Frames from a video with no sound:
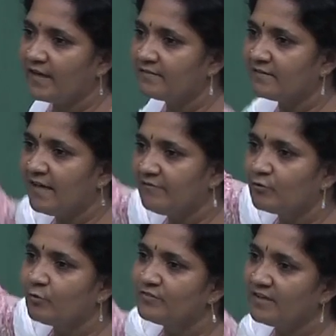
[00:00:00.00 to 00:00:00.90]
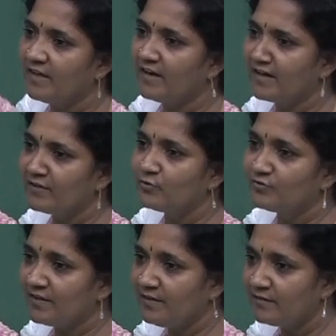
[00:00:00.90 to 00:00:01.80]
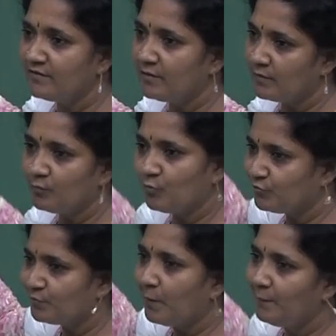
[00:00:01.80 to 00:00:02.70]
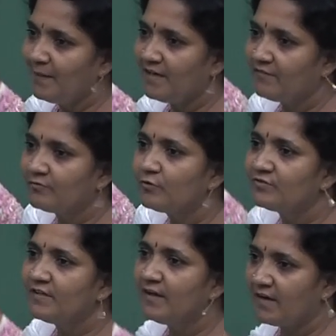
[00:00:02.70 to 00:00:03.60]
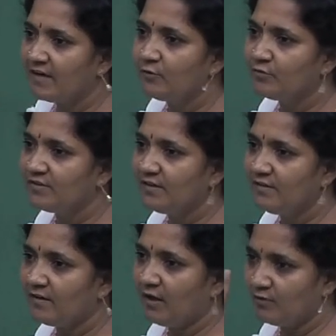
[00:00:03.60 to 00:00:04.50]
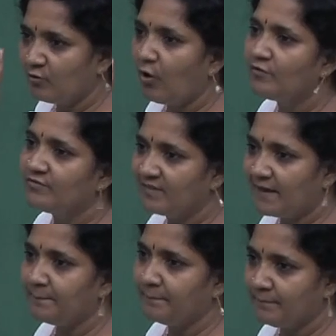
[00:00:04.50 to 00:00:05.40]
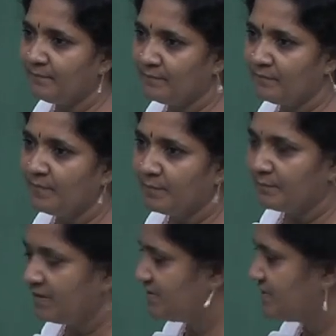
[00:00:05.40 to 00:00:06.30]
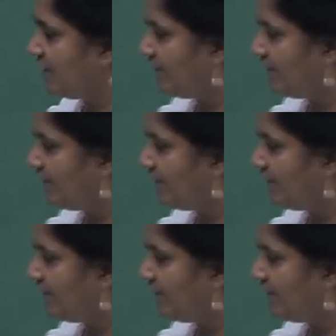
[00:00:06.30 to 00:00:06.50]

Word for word: as left coset and right coset. Most probably left coset and right coset are not same, but still